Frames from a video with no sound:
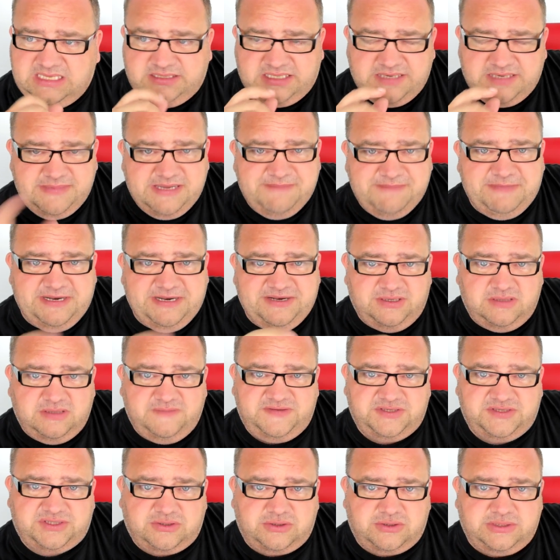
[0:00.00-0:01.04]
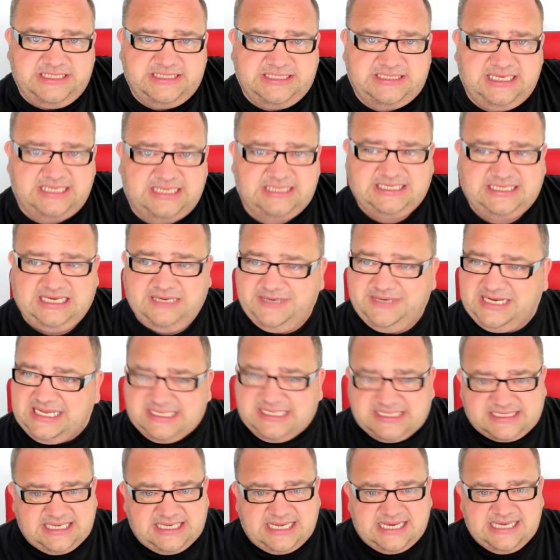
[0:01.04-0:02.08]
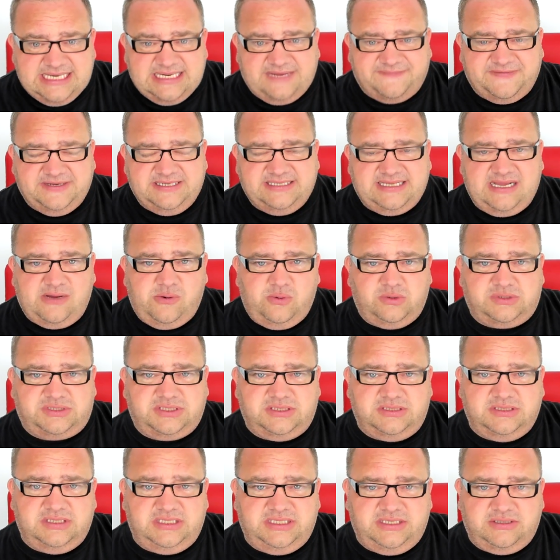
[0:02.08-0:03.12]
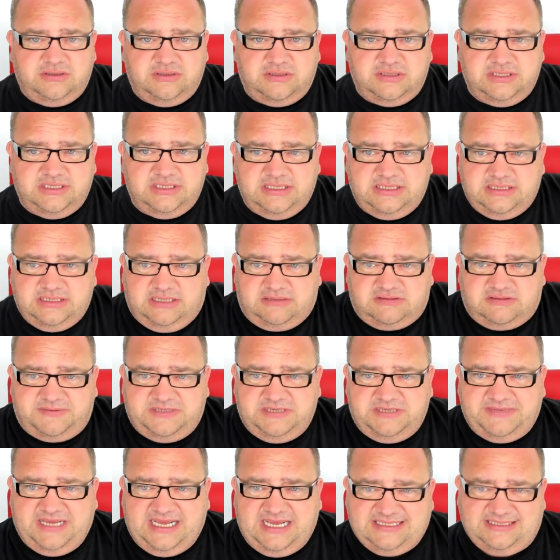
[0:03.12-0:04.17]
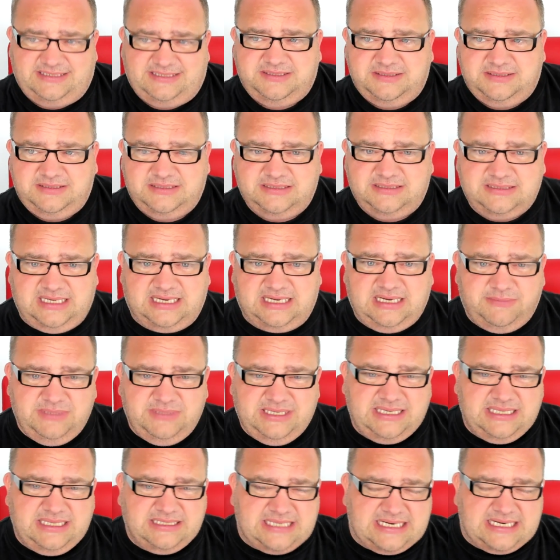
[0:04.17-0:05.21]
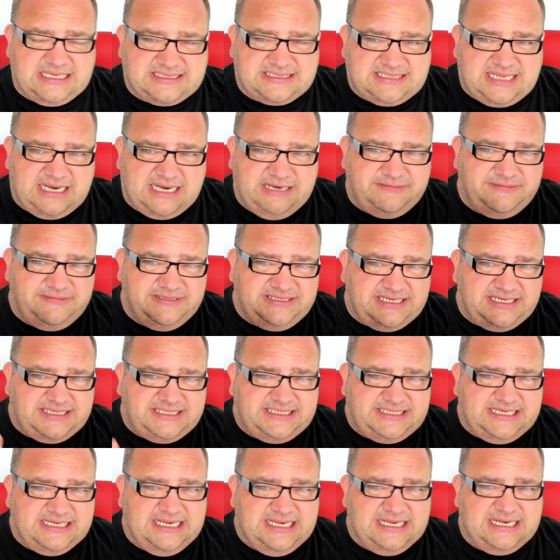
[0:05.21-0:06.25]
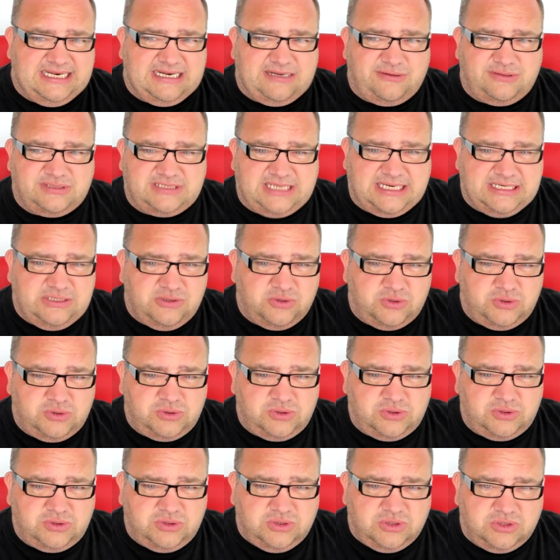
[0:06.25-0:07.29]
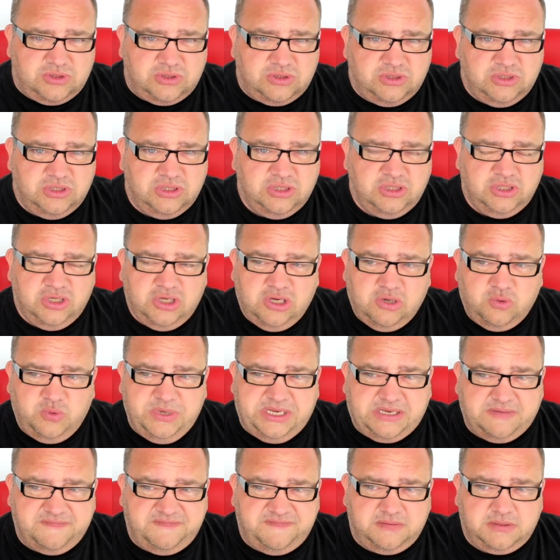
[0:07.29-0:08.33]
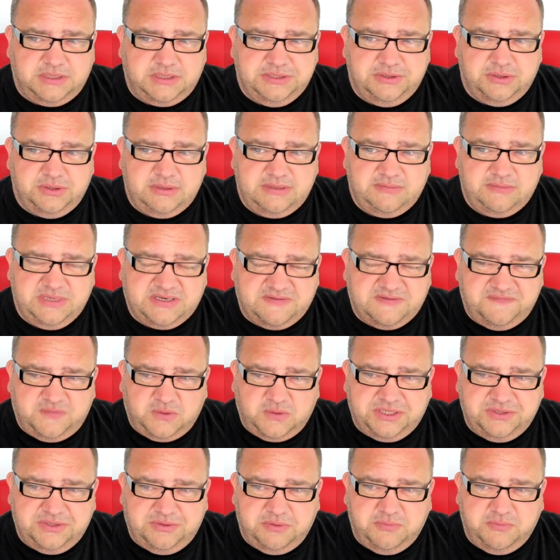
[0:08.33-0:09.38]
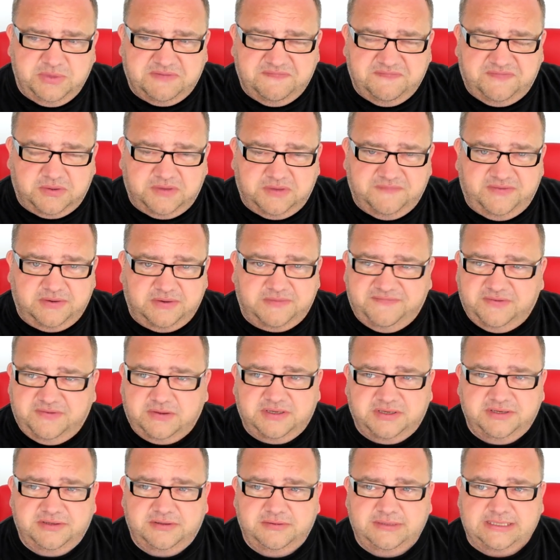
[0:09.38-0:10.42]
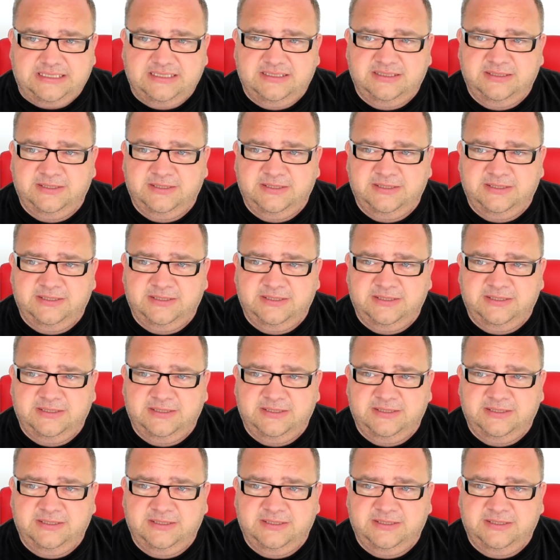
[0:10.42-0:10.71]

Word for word: they made me nervous going into that game, and I started having doubts, and you know, and, and I was being a bit hesitant at that. I mean, then I started resisting it, and I was like, no, no, no, we can fucking do it. We can fucking do it. We can fucking fucking fucking do it.